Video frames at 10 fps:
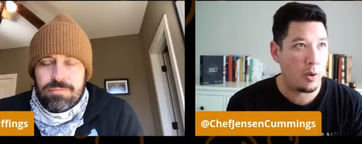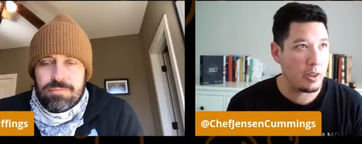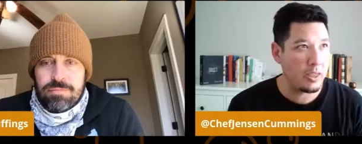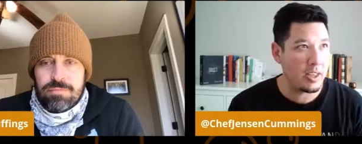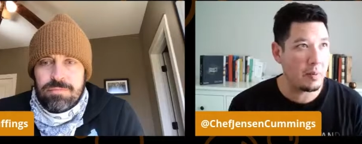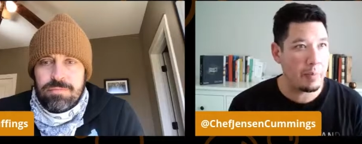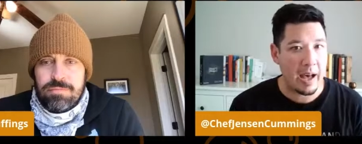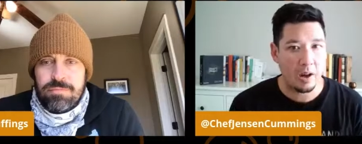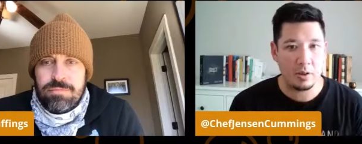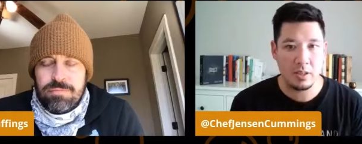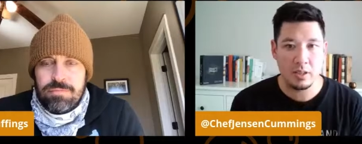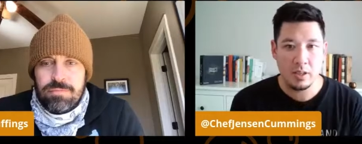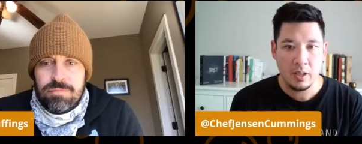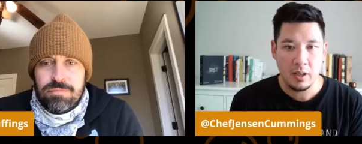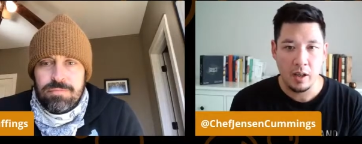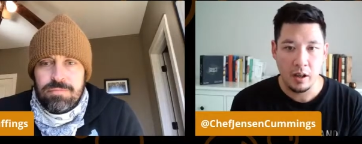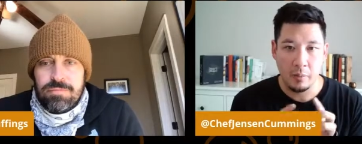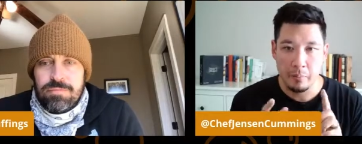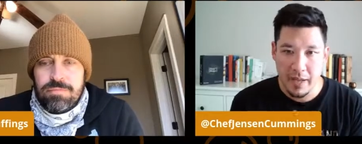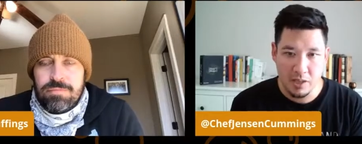Speaker 1: I want to think about uh,
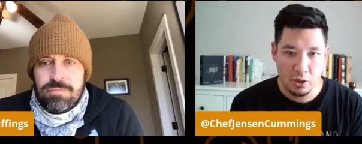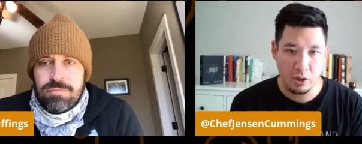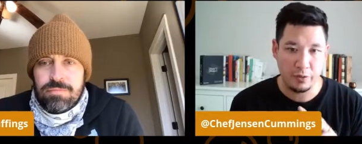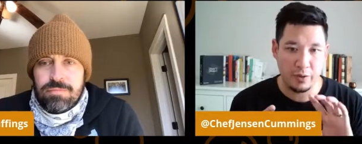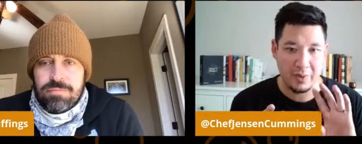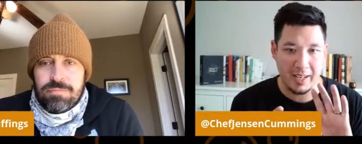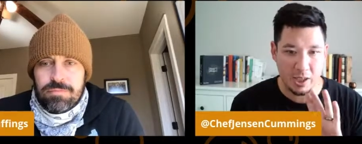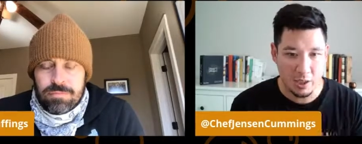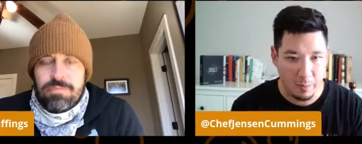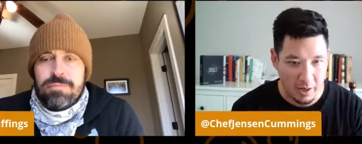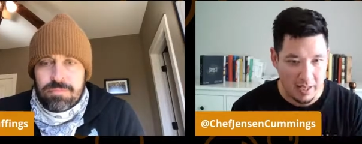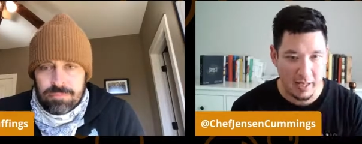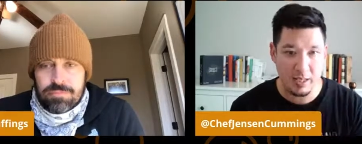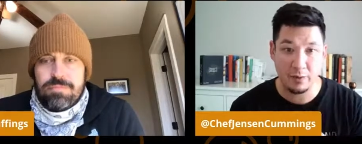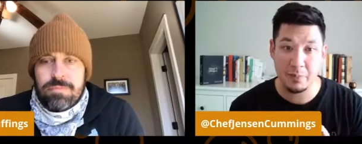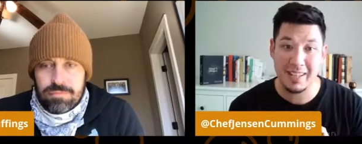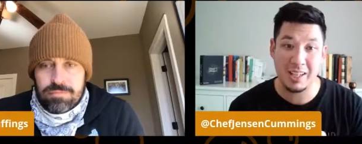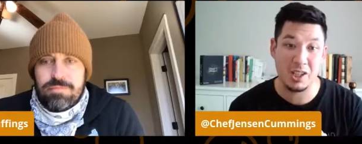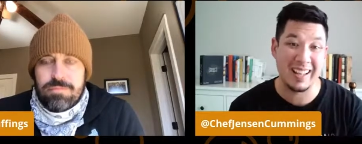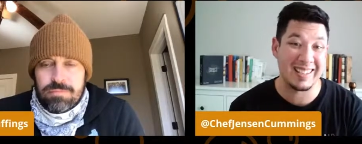mixed culture fermentation, spontaneous
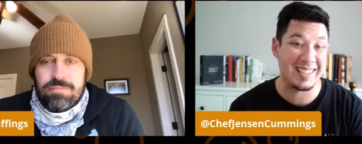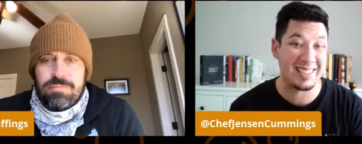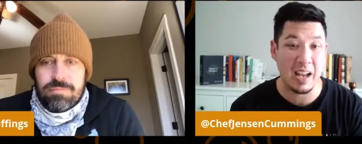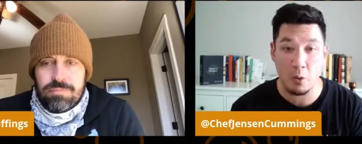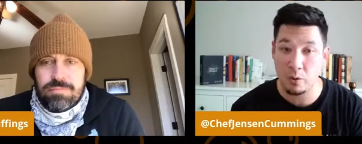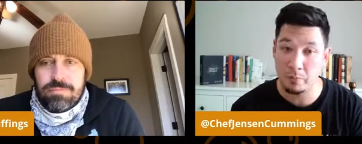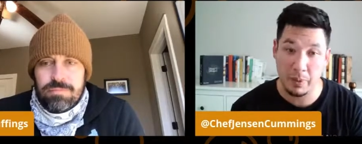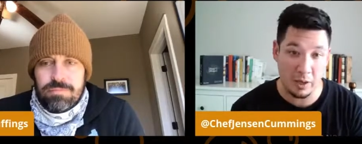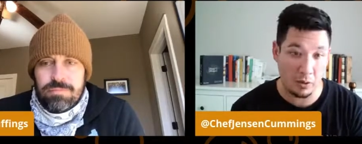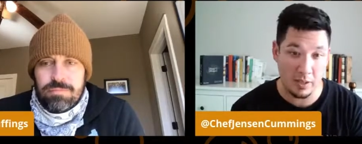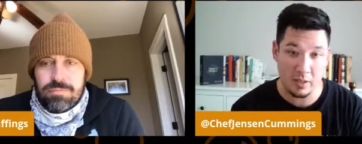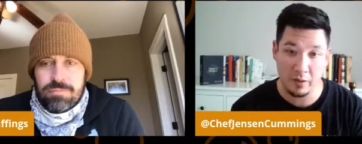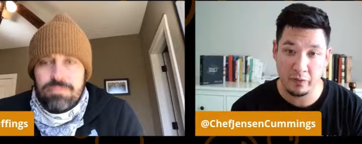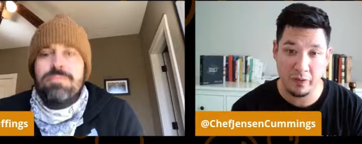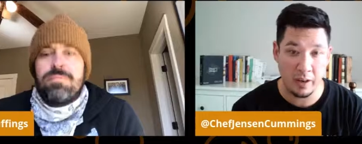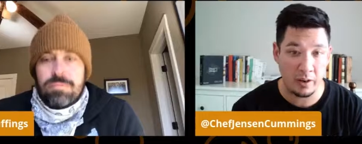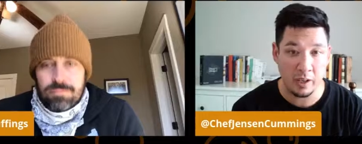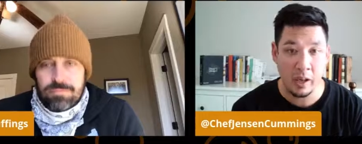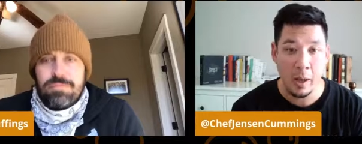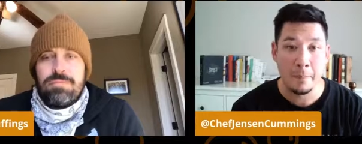fermentation, and sour beer. These are
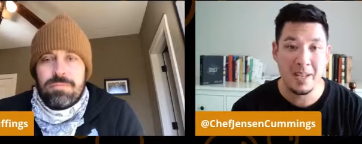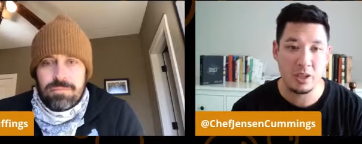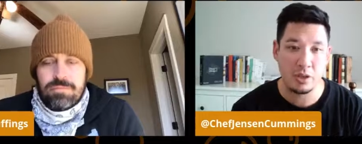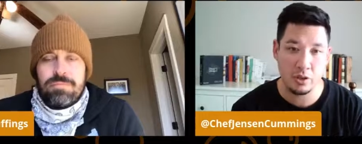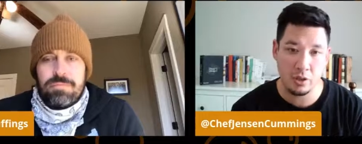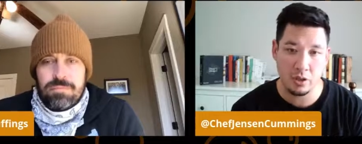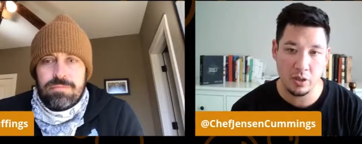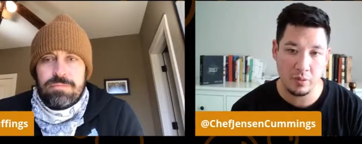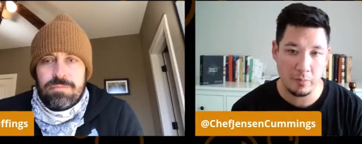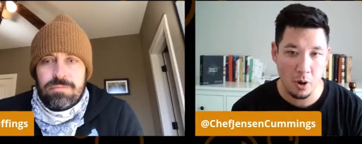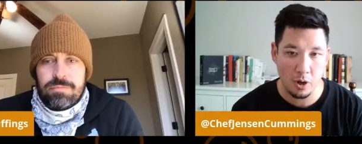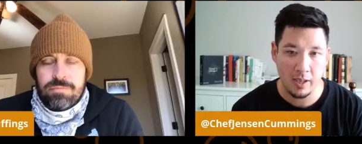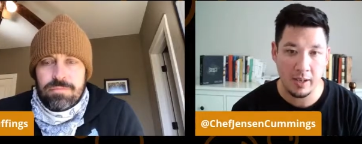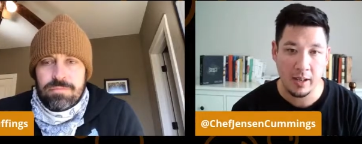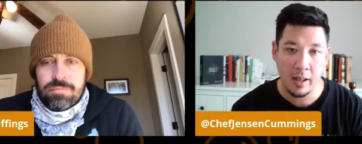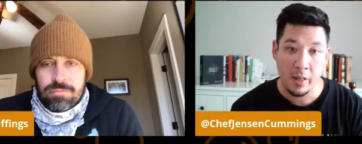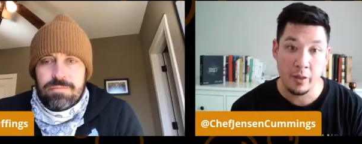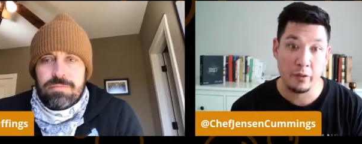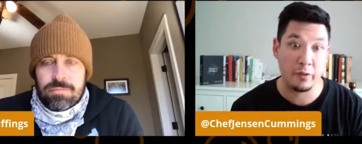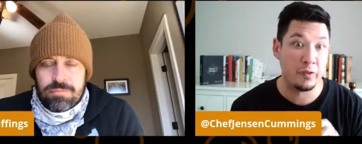very misunderstood in the market.
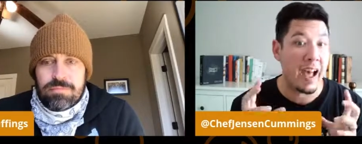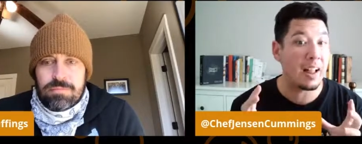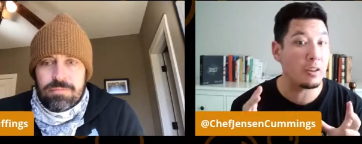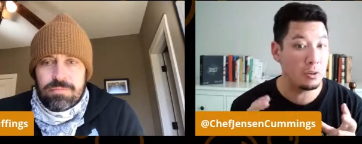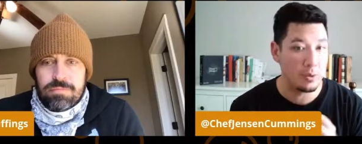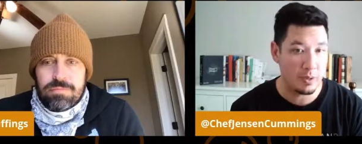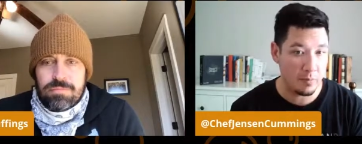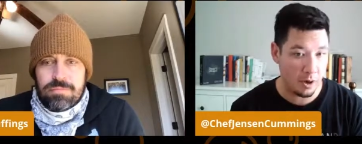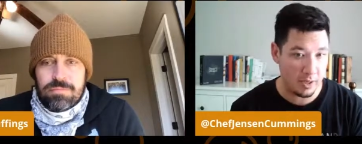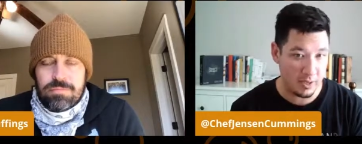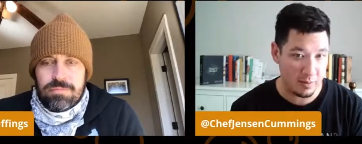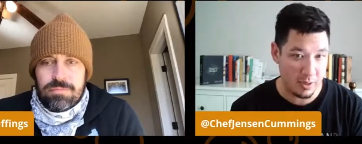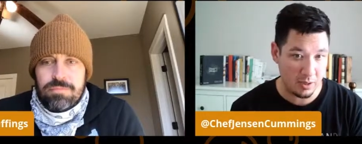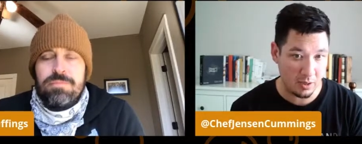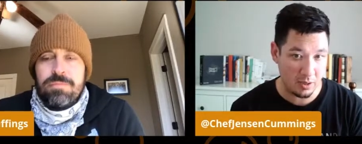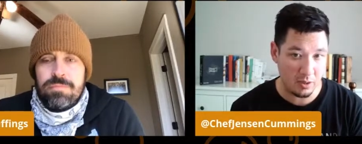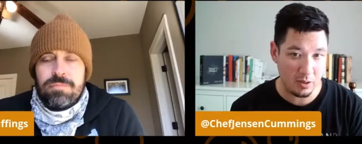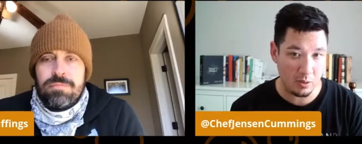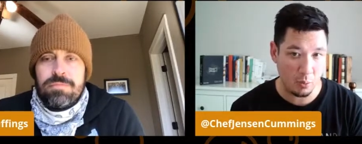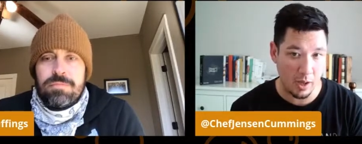Their value in the market is
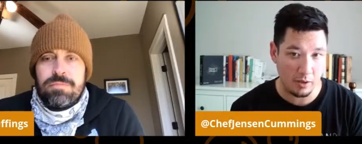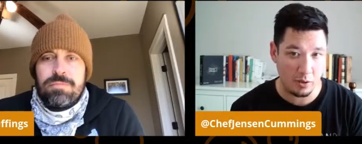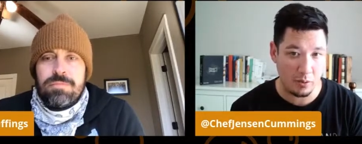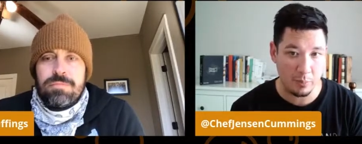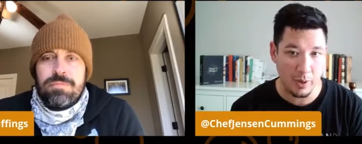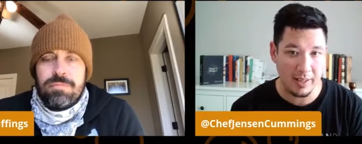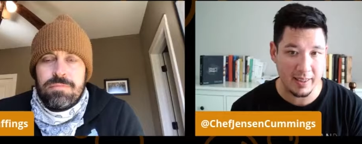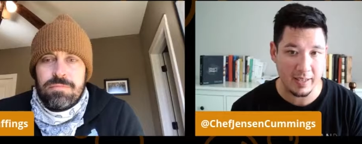misunderstood as well. So I want to break